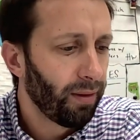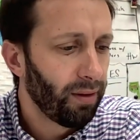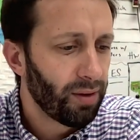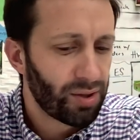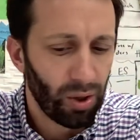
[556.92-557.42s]

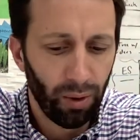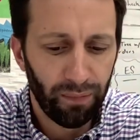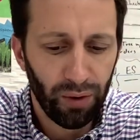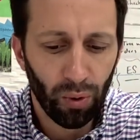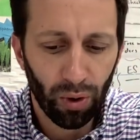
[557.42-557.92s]
So
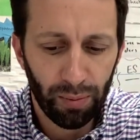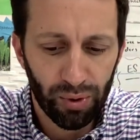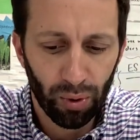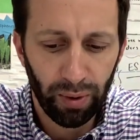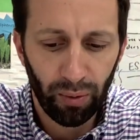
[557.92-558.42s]
if you are
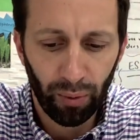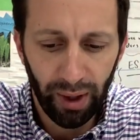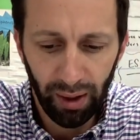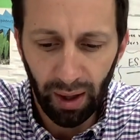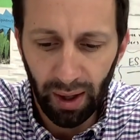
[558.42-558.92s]
absorbing
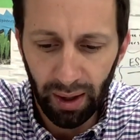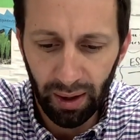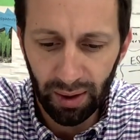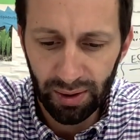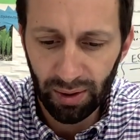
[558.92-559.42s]
red
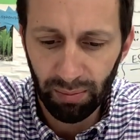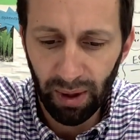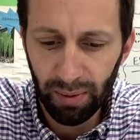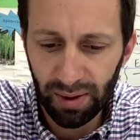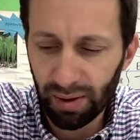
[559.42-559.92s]
light instead of
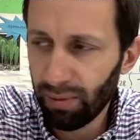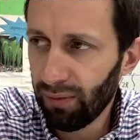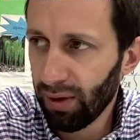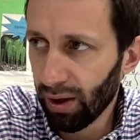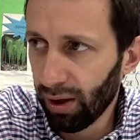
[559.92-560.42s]
maybe some of
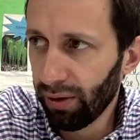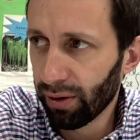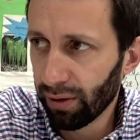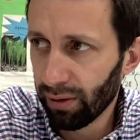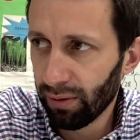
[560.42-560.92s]
the
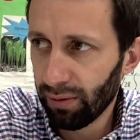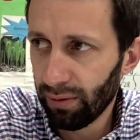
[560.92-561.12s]
other,